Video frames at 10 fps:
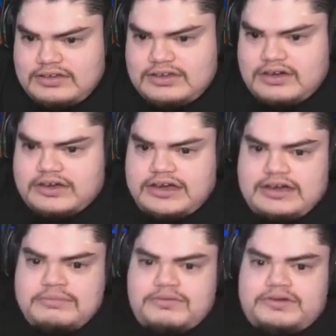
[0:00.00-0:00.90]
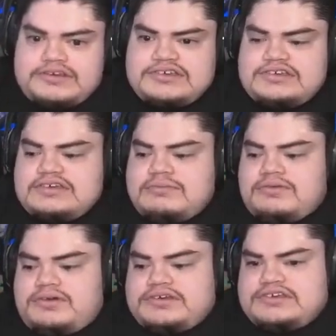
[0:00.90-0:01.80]
Okay, I'm the worst. I'm the
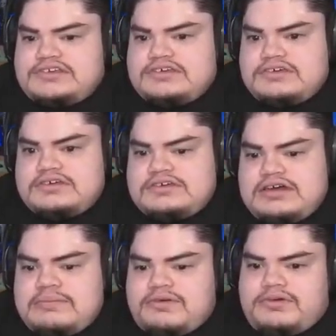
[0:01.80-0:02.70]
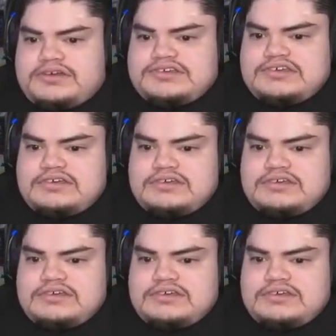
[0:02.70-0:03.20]
worst. I'm the worst.